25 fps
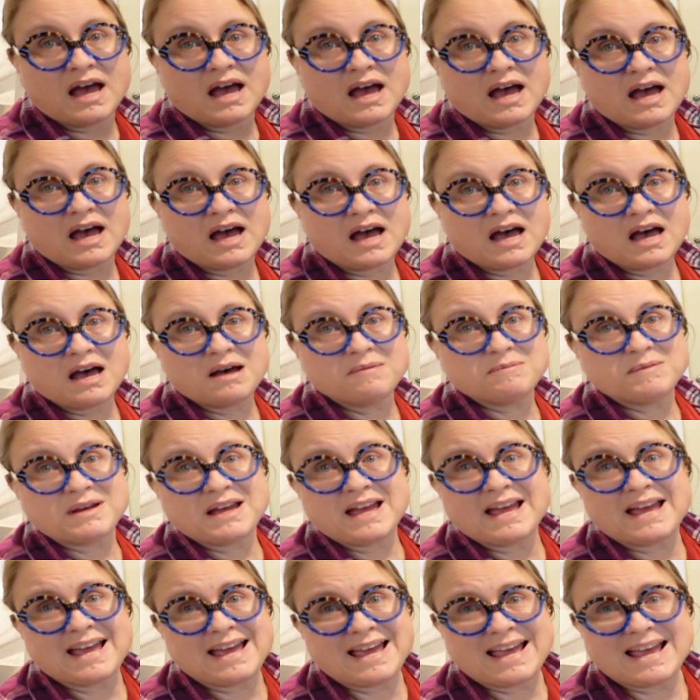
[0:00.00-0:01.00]

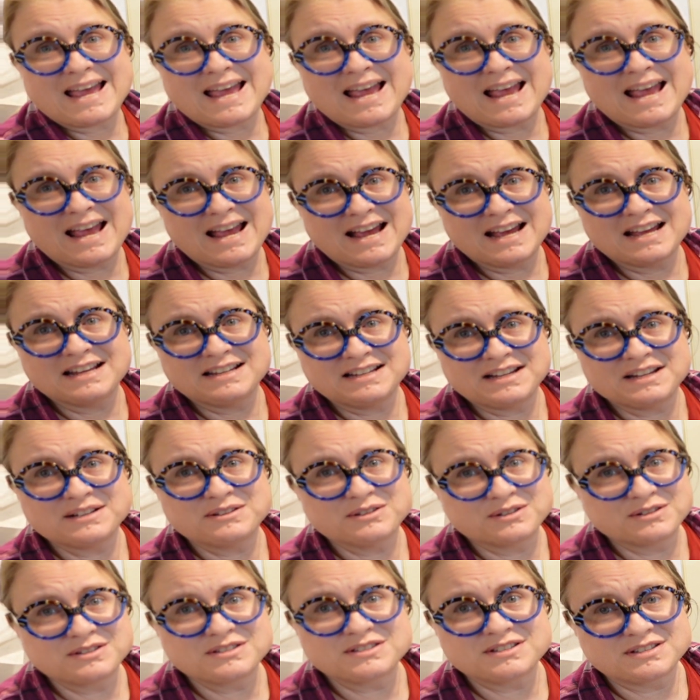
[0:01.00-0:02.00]
and it
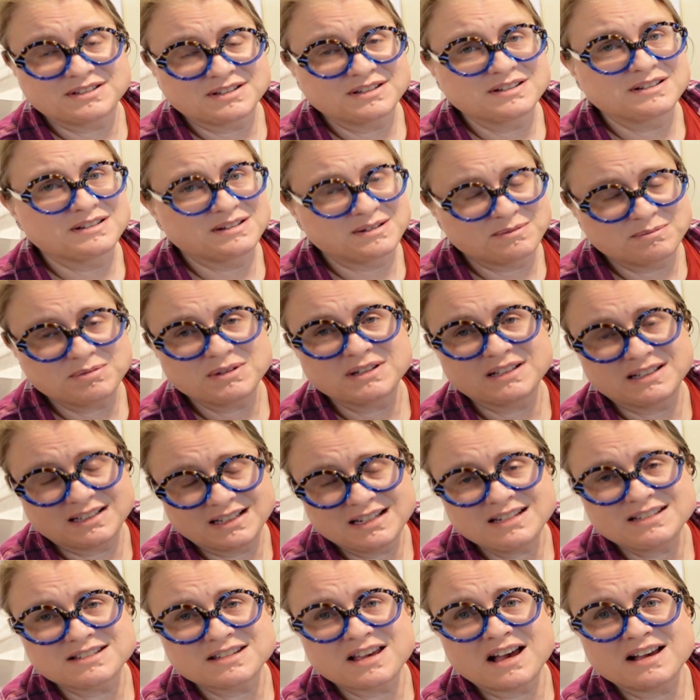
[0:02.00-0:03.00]
looks completely
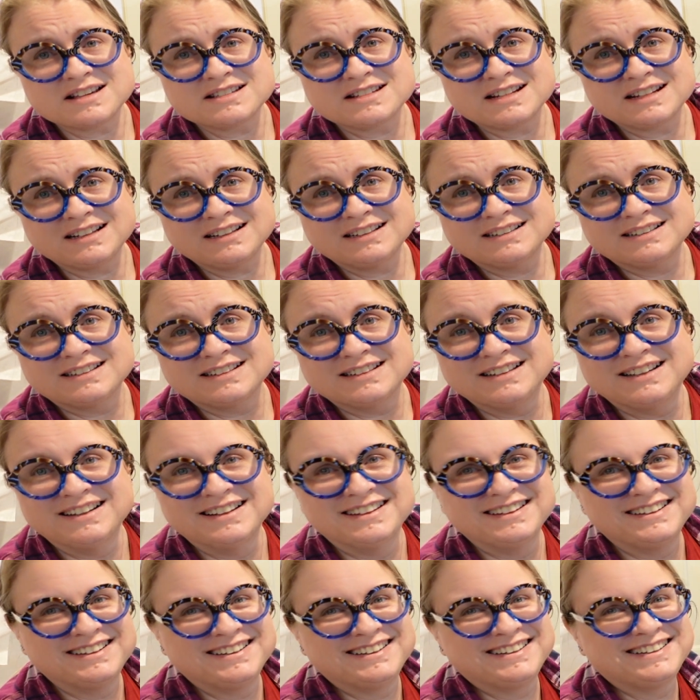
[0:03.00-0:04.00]
disgusting.
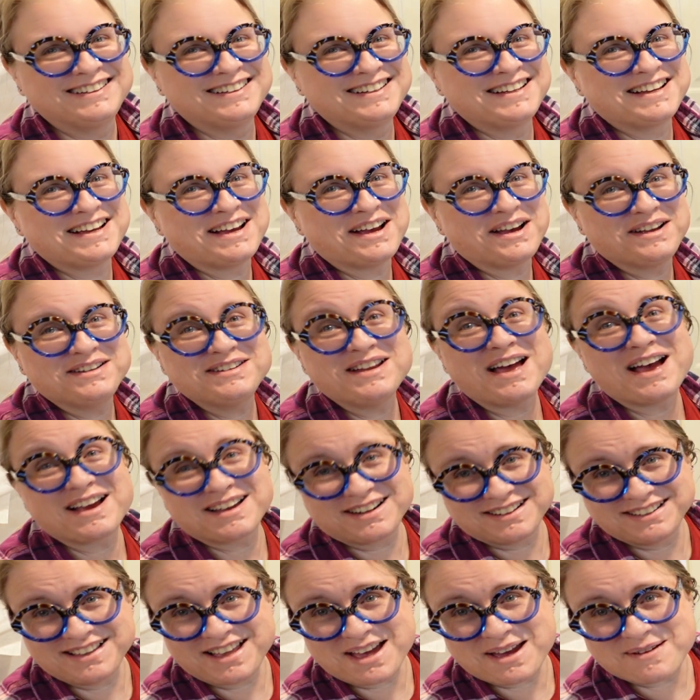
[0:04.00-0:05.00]
I'm not
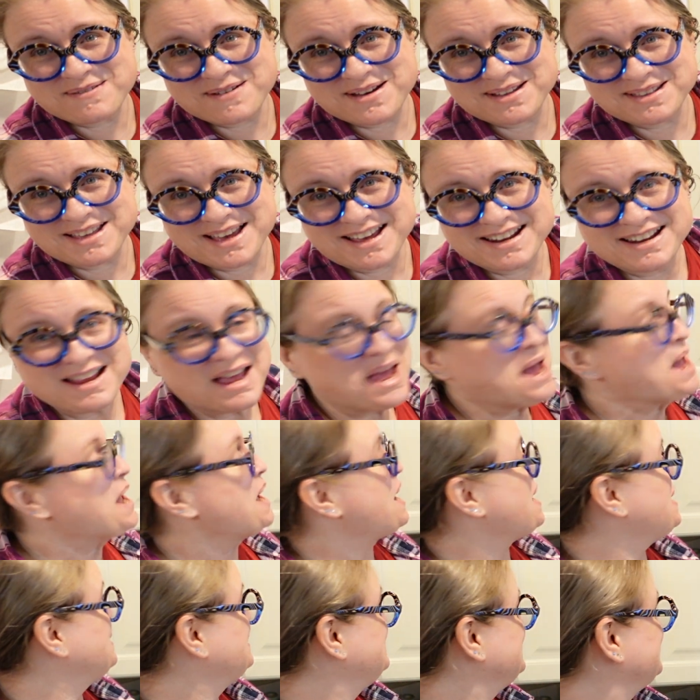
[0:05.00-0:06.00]
gonna lie about that.
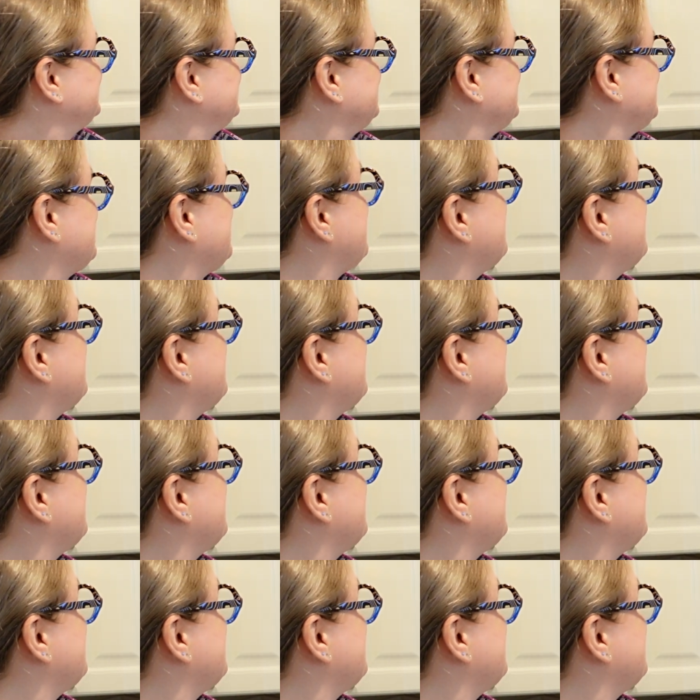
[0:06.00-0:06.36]
It looks